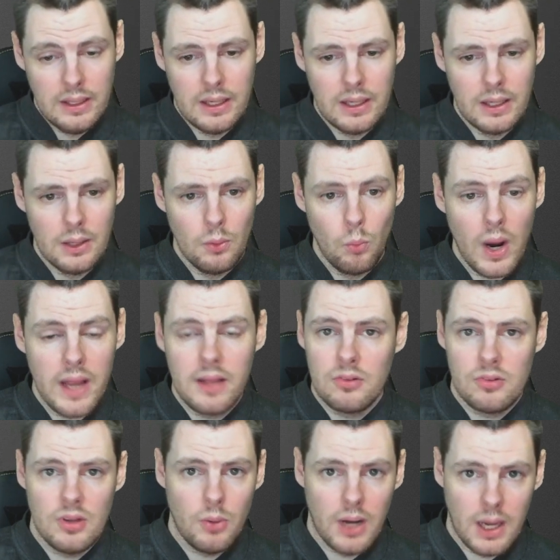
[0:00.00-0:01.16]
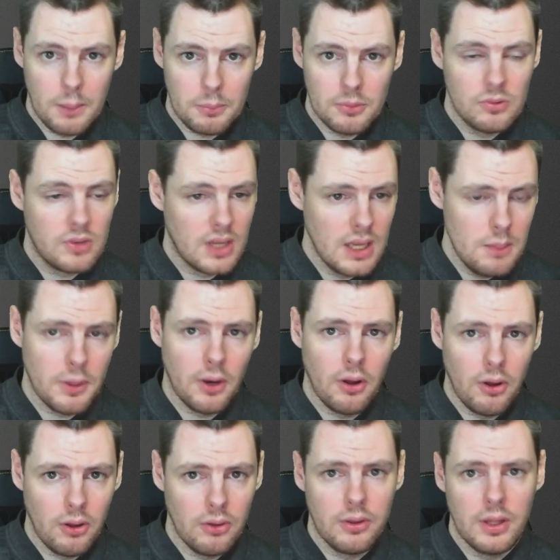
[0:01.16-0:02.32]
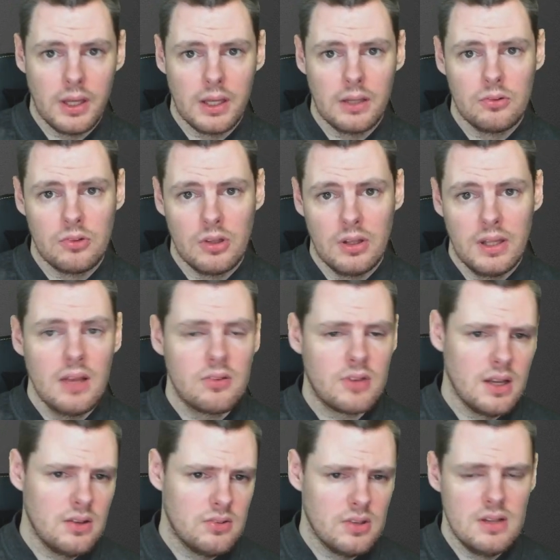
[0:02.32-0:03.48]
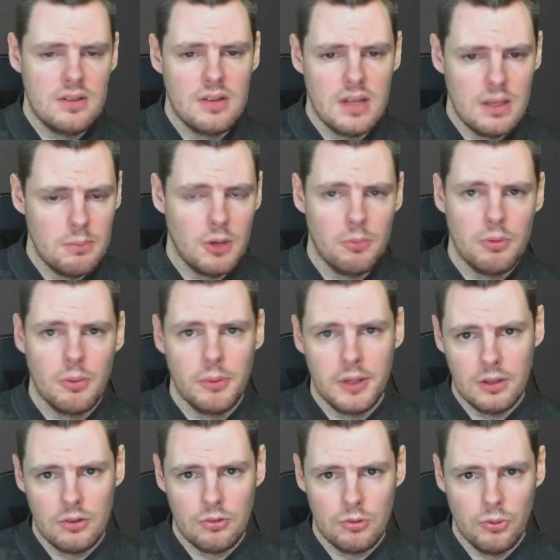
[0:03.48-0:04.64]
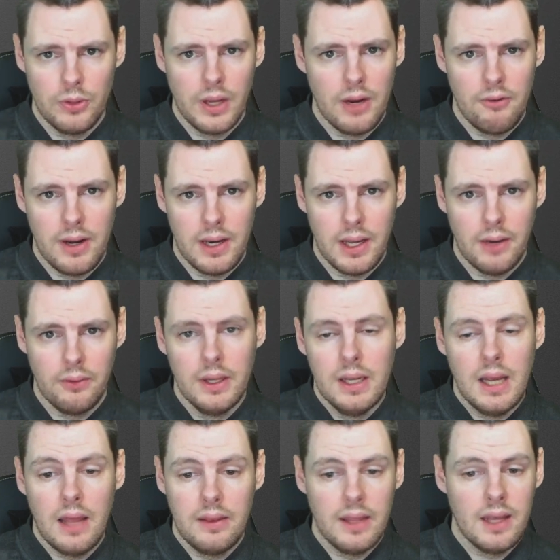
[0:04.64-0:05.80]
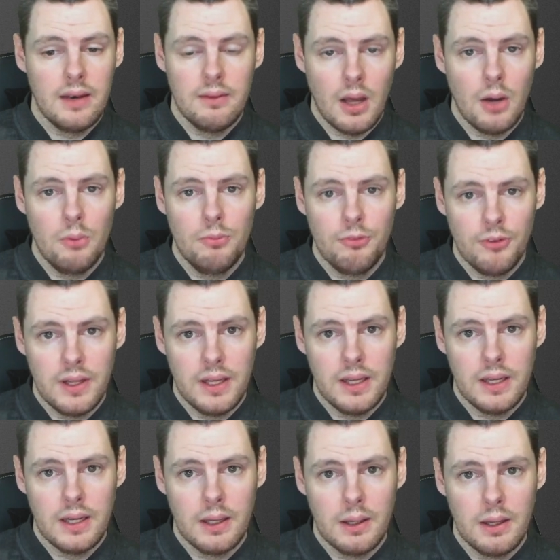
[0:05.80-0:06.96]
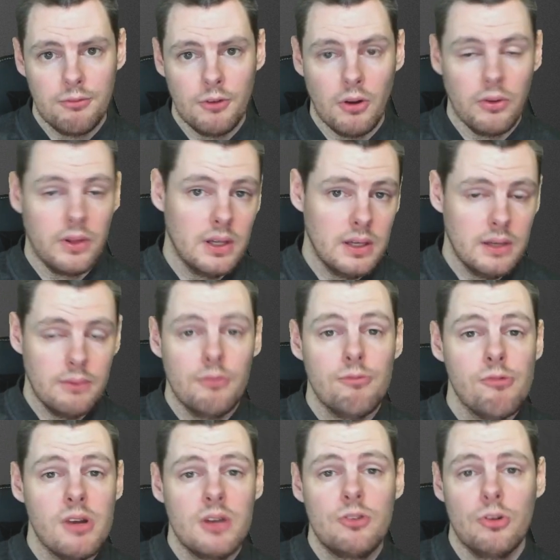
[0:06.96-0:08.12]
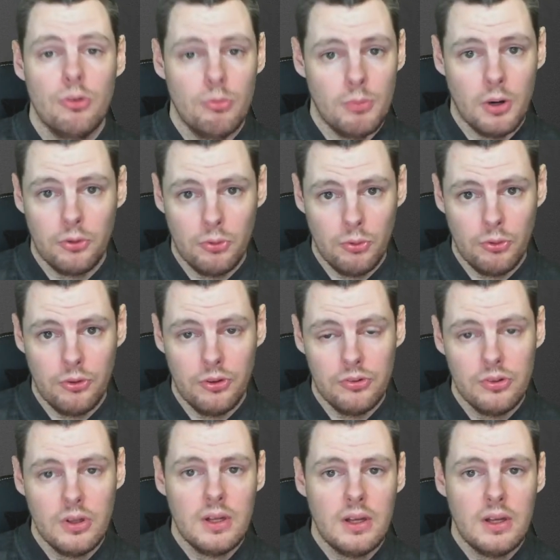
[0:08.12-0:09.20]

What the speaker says: Wait and see what happens. Keep an eye on things. The SKSE team are probably going to sort their end out. And then hopefully, if not the original mod authors,